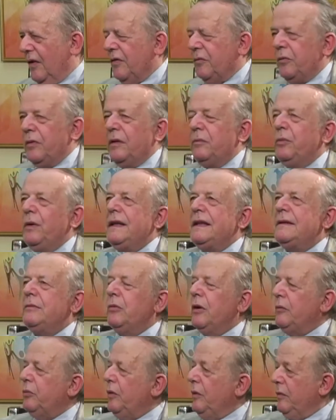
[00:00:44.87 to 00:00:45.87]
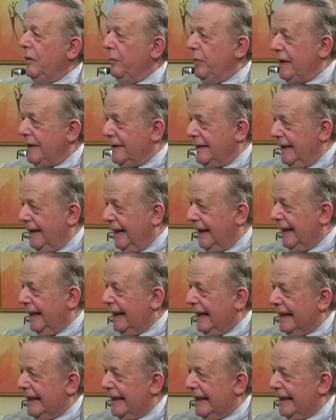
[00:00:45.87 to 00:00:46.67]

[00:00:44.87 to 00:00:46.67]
What we would be seeing